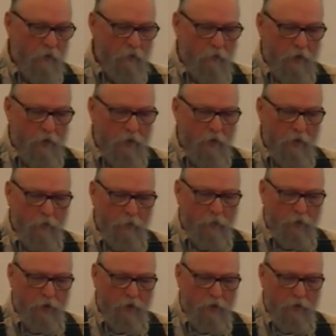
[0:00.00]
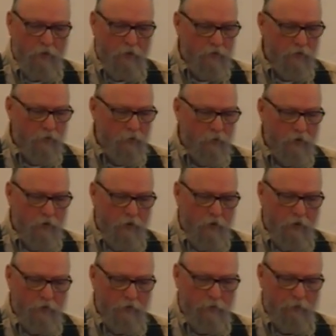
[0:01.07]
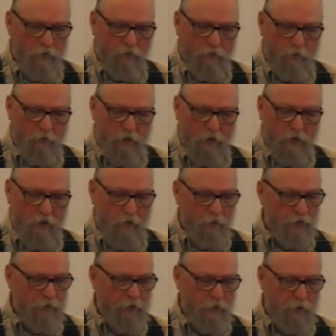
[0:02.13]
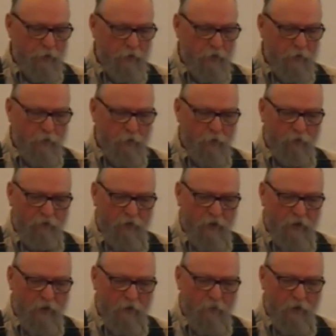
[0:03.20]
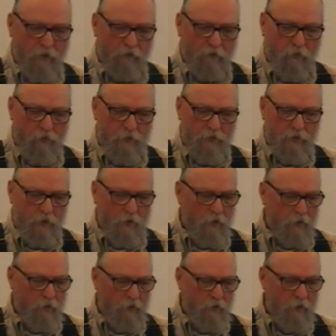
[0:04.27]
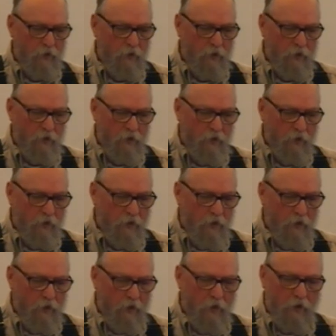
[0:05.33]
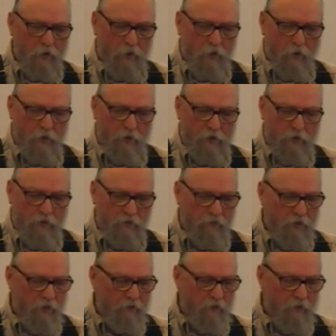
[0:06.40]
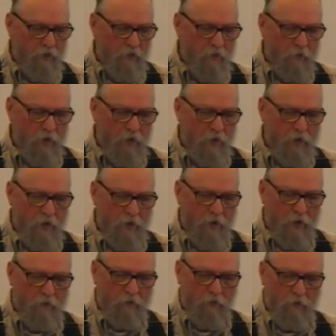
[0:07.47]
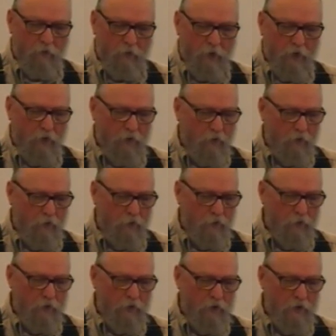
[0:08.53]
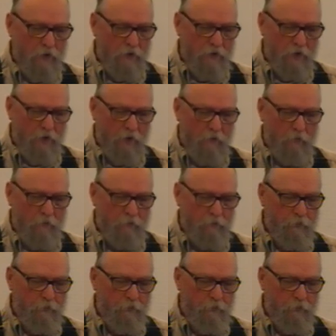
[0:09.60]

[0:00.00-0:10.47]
May God protect his holy gospel from being obscured and profaned by false doctrine and unholiness of living, may he ever make known his name,